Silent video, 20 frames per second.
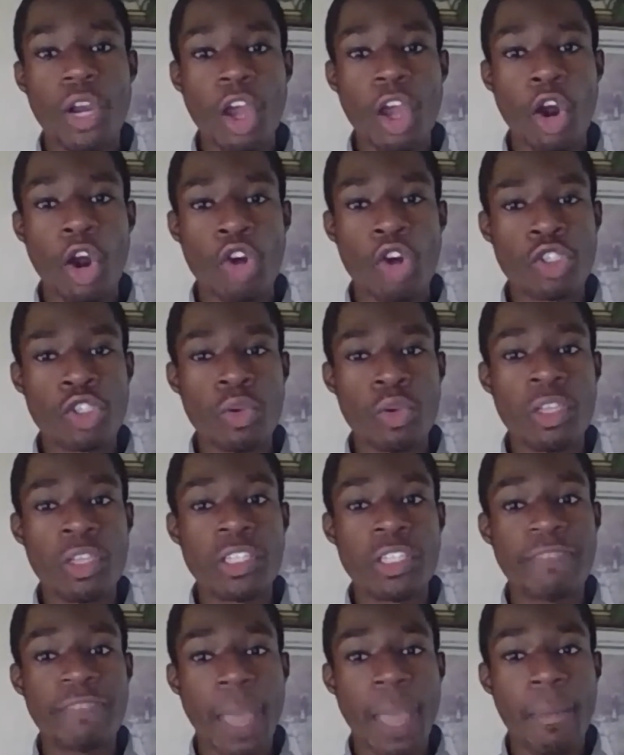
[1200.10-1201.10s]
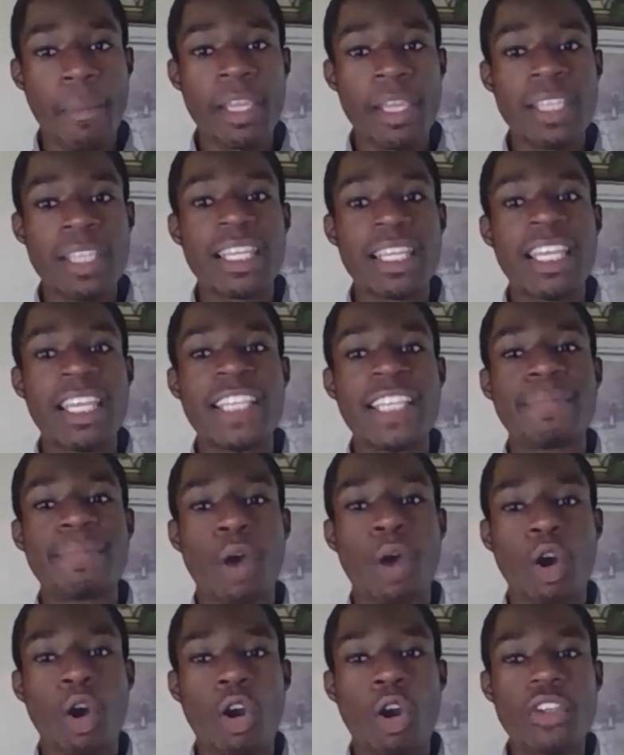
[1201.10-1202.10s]
our students' families is
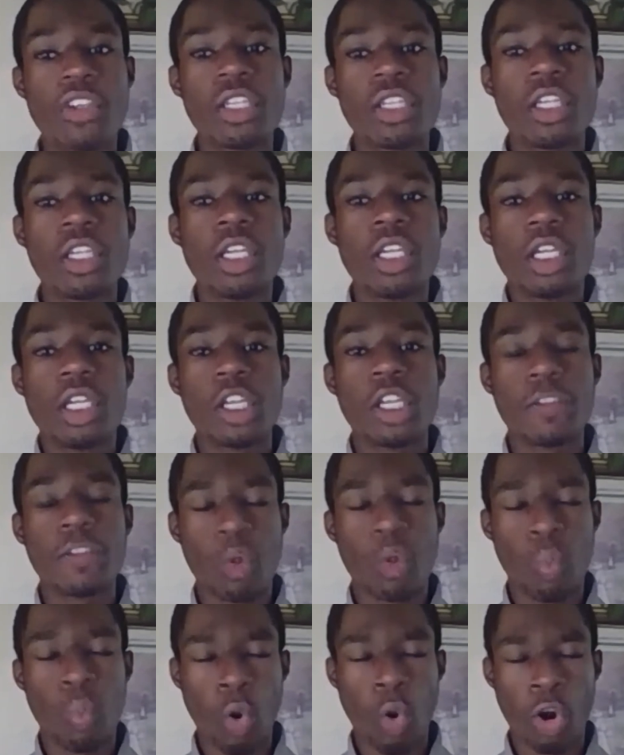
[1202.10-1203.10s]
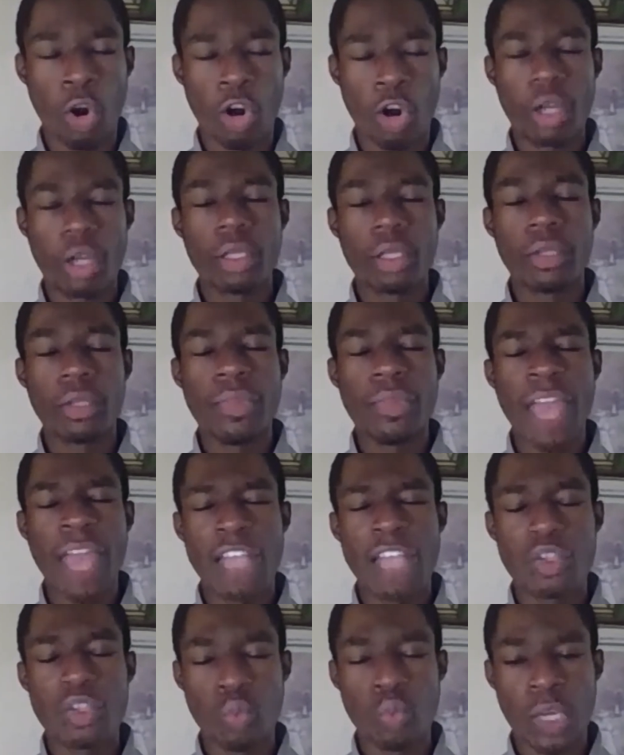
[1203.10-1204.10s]
part of the work
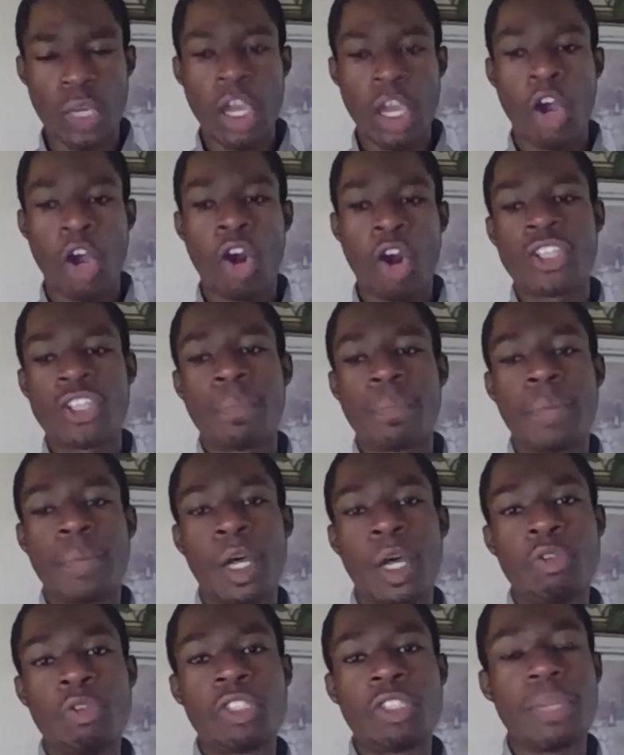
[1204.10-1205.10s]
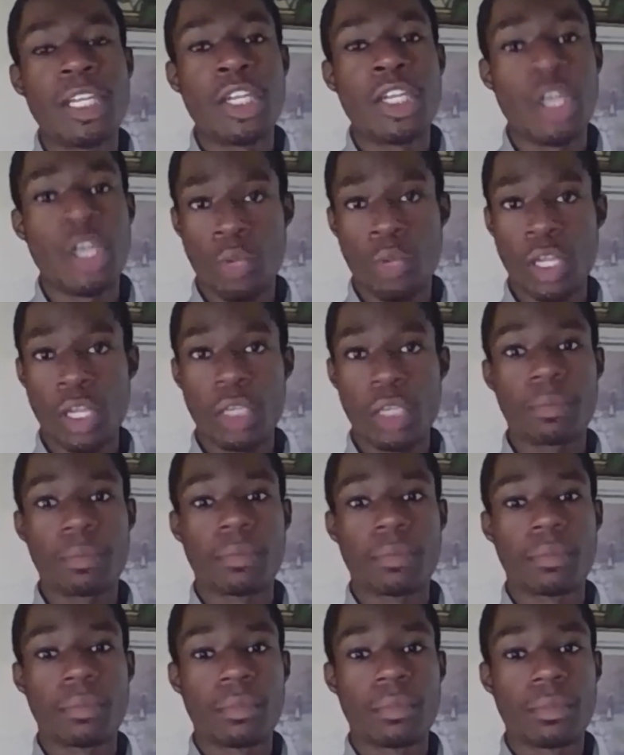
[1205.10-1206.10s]
that we are supposed to be doing.
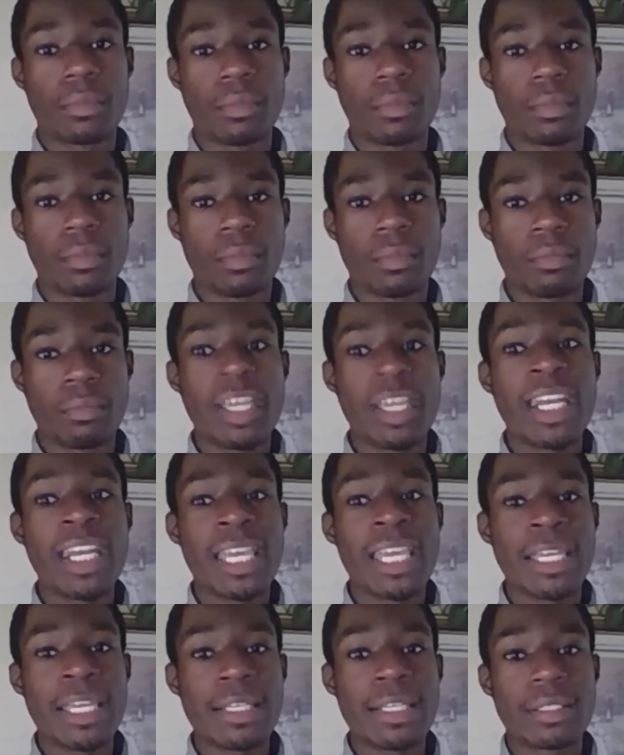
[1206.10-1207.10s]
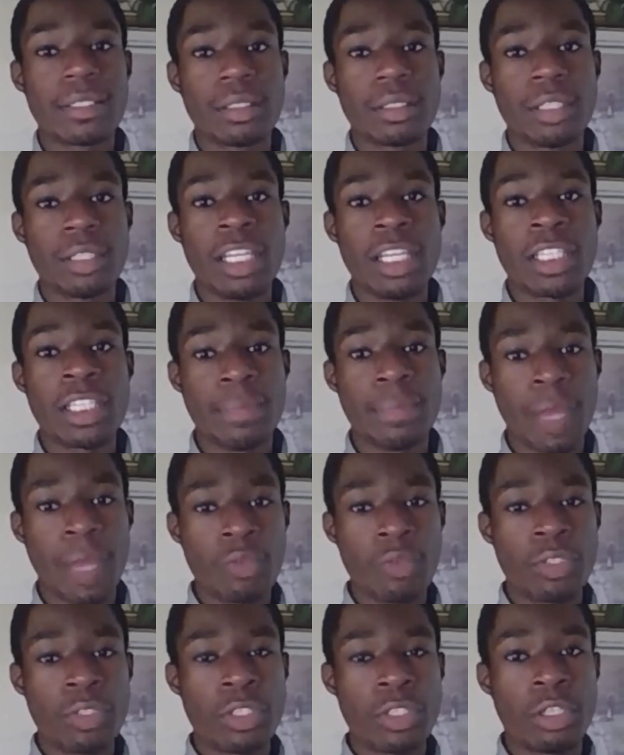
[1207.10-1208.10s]
It is. It's
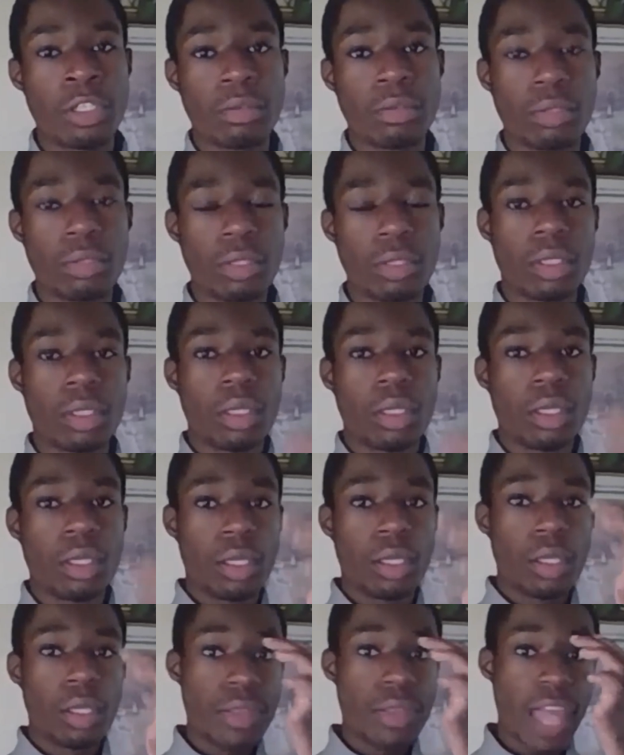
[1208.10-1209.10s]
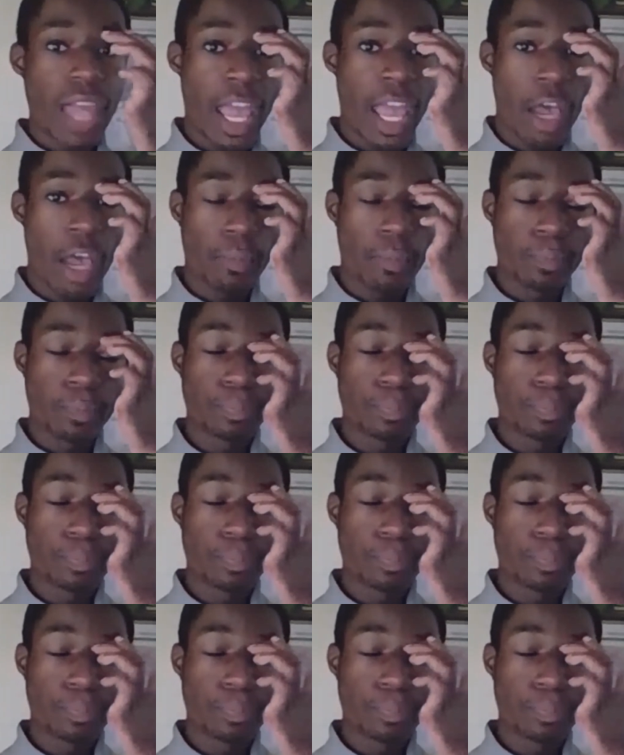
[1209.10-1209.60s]
supposed to. Now,